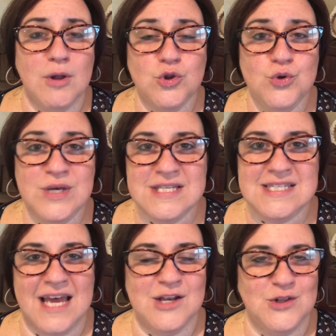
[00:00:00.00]
Lucas
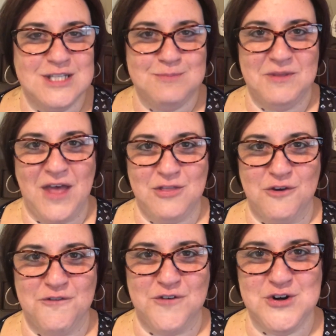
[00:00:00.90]
and Elizabeth had
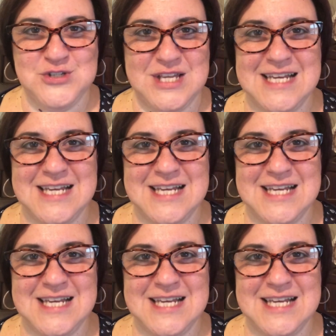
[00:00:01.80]
their first